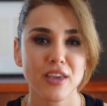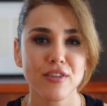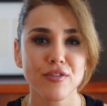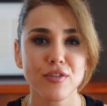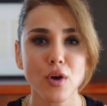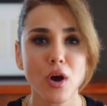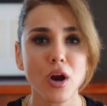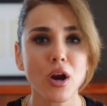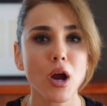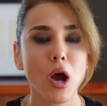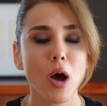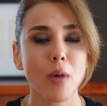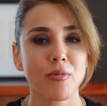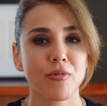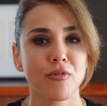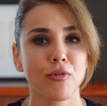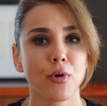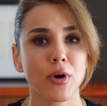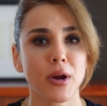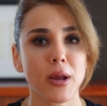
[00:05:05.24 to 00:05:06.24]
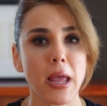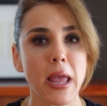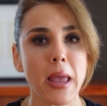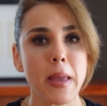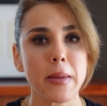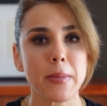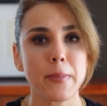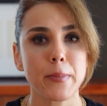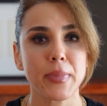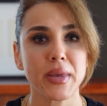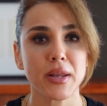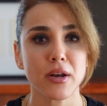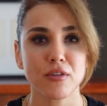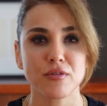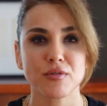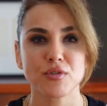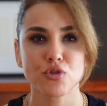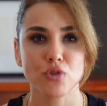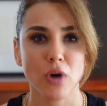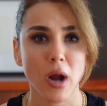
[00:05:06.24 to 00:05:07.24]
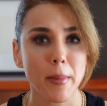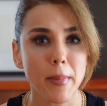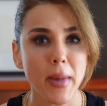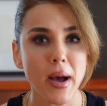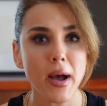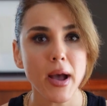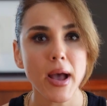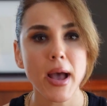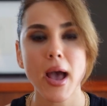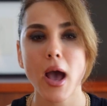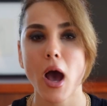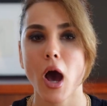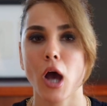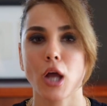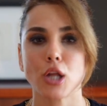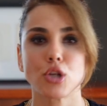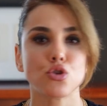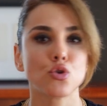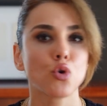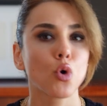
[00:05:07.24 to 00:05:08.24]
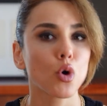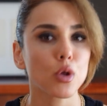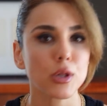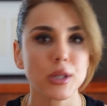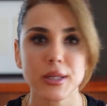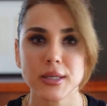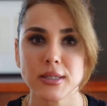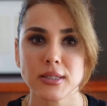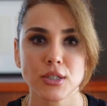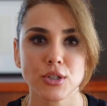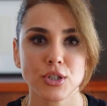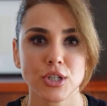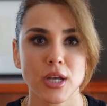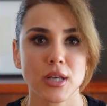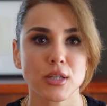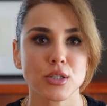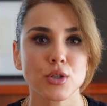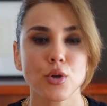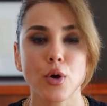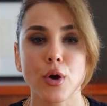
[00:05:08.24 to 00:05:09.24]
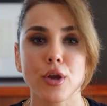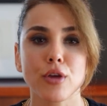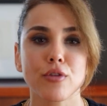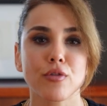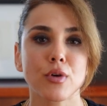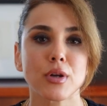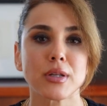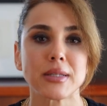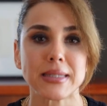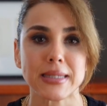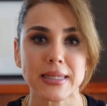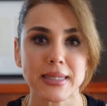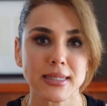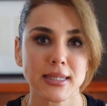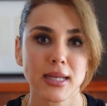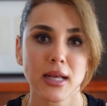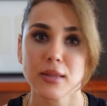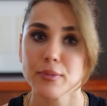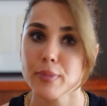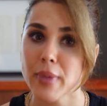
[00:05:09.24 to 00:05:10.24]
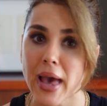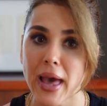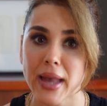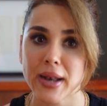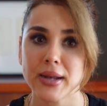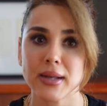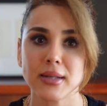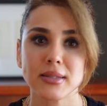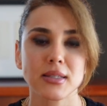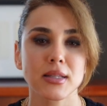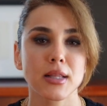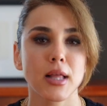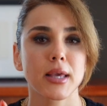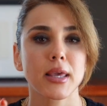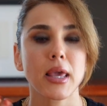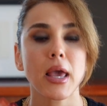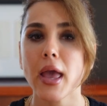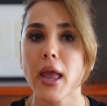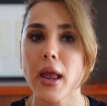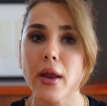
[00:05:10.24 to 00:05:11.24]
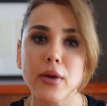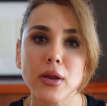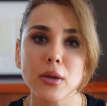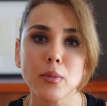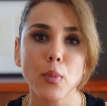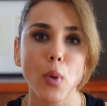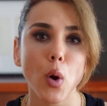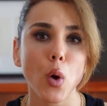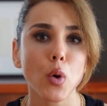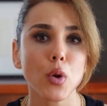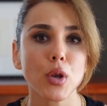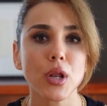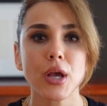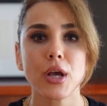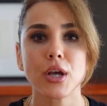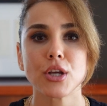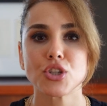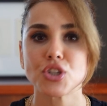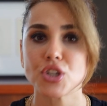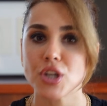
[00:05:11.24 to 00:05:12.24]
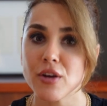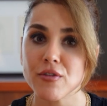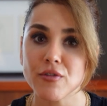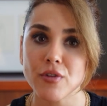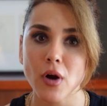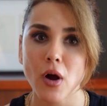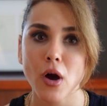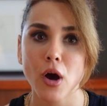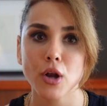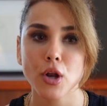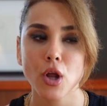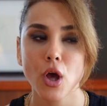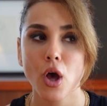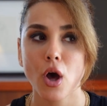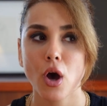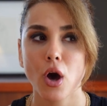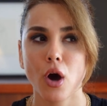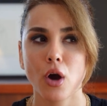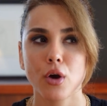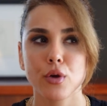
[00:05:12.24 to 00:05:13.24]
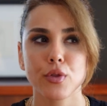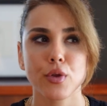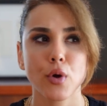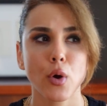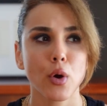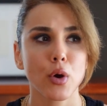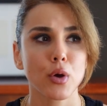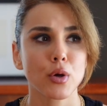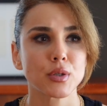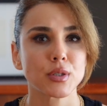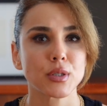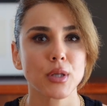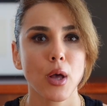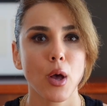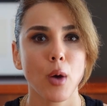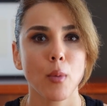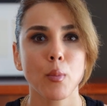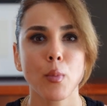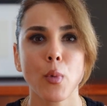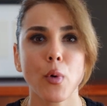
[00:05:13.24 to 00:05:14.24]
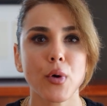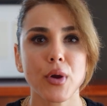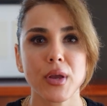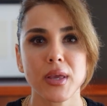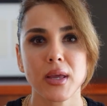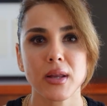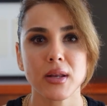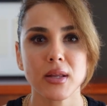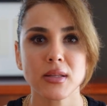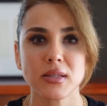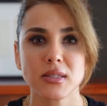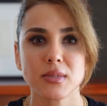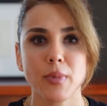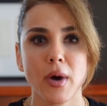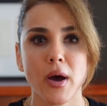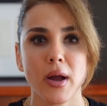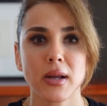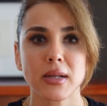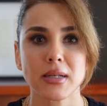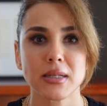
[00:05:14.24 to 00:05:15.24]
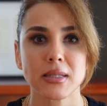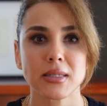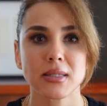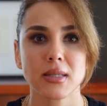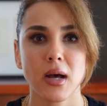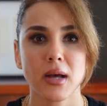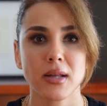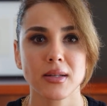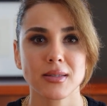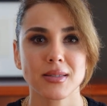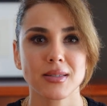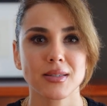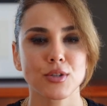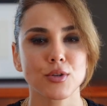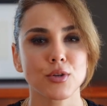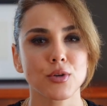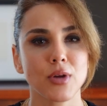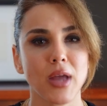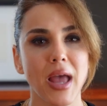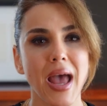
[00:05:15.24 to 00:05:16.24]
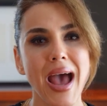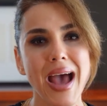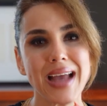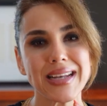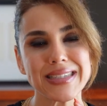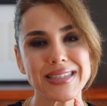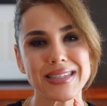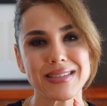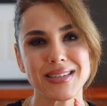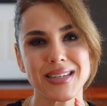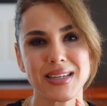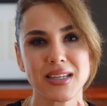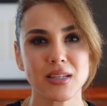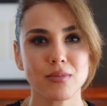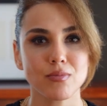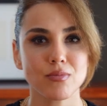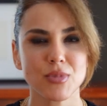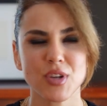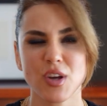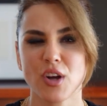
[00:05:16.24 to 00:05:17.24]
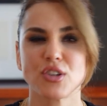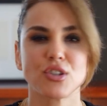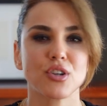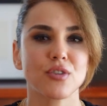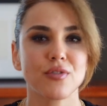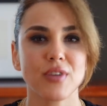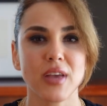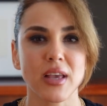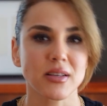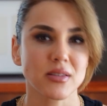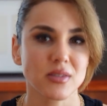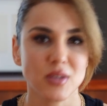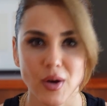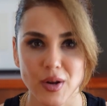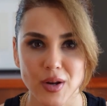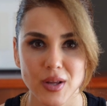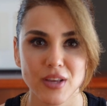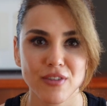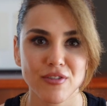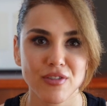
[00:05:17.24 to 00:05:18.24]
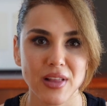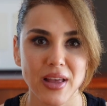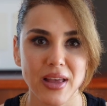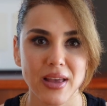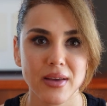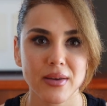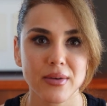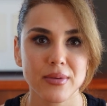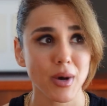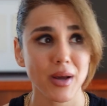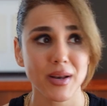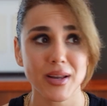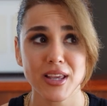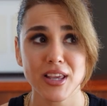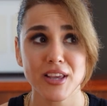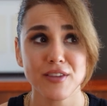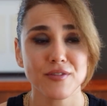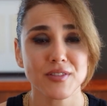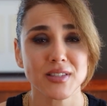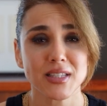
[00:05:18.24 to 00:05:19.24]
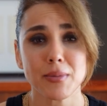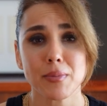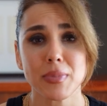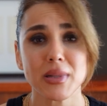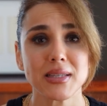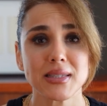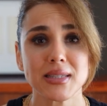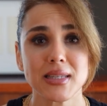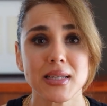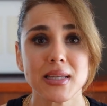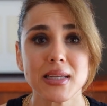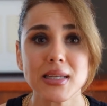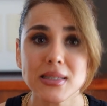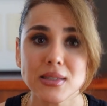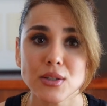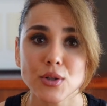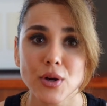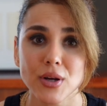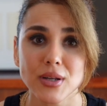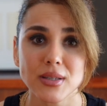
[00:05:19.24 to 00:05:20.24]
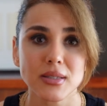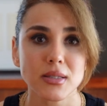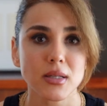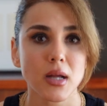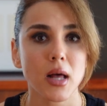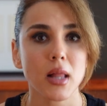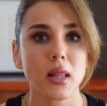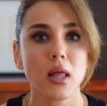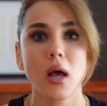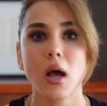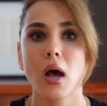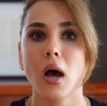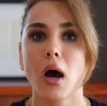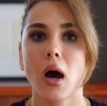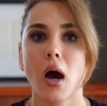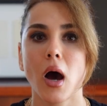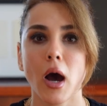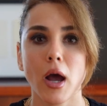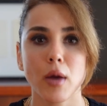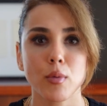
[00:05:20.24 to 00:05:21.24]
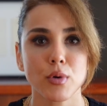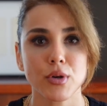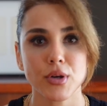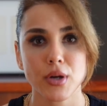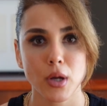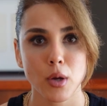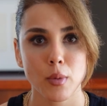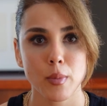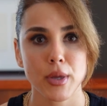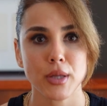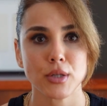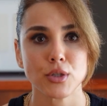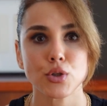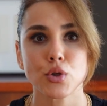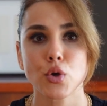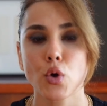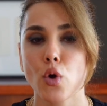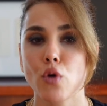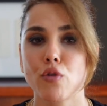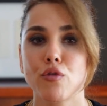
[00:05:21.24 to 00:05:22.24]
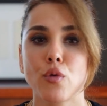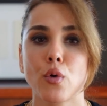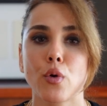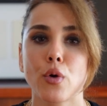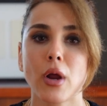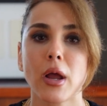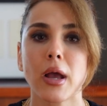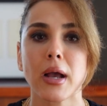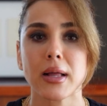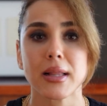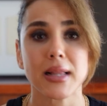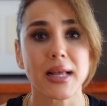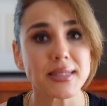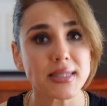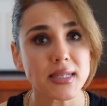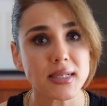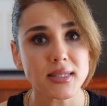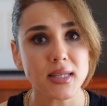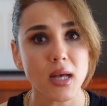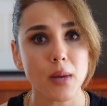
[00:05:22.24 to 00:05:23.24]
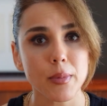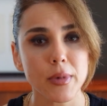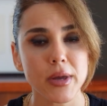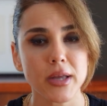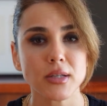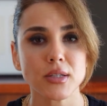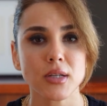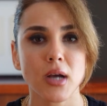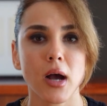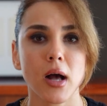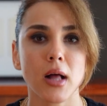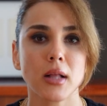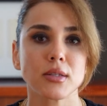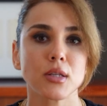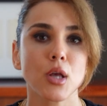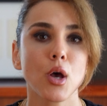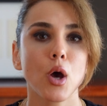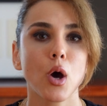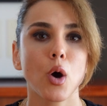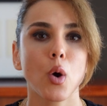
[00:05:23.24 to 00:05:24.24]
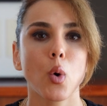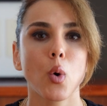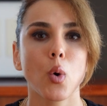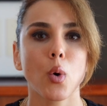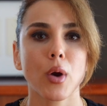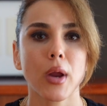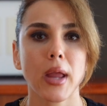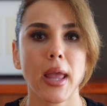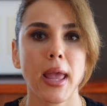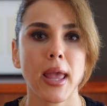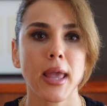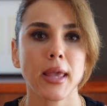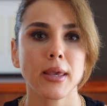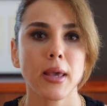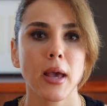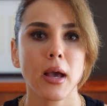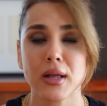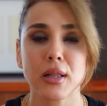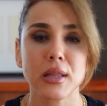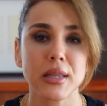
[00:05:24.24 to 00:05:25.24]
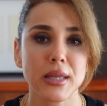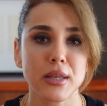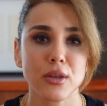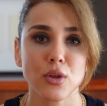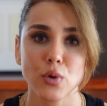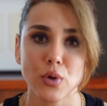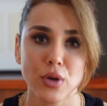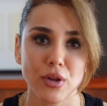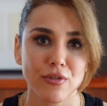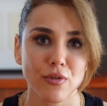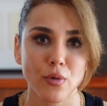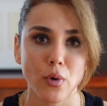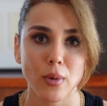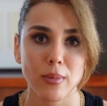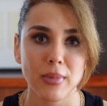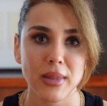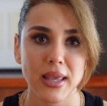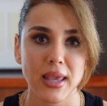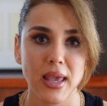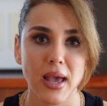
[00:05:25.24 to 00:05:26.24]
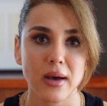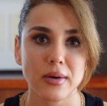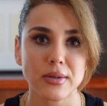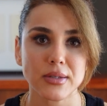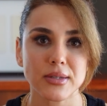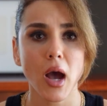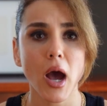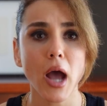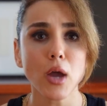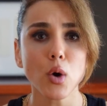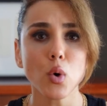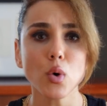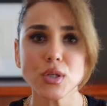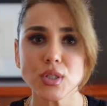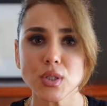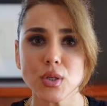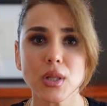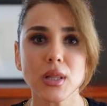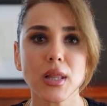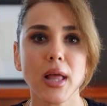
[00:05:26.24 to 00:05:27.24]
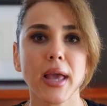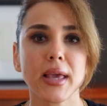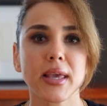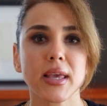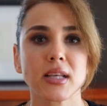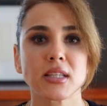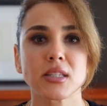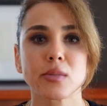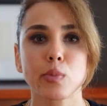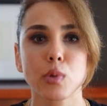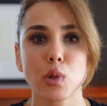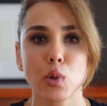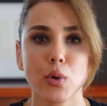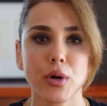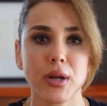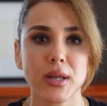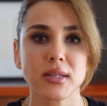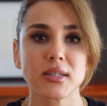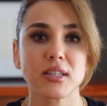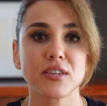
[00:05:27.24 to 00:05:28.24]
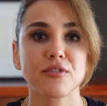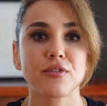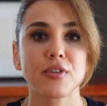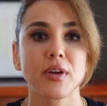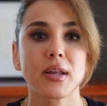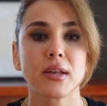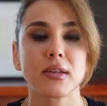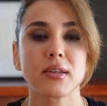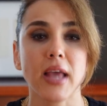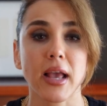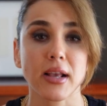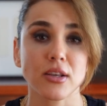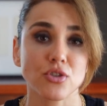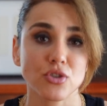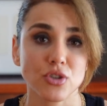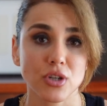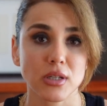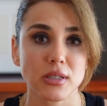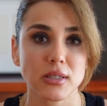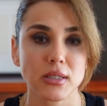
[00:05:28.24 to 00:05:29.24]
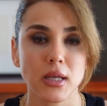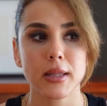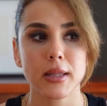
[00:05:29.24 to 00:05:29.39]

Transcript: If you're up for a bit of drama, I totally suggest going for detailed patterns like herringbone, chevron, or those Moroccan-inspired designs to add a touch of exotic flair. But if simplicity is your style, I would recommend to go for classic subway tiles or a clean uniform layout. I also like exploring different textures.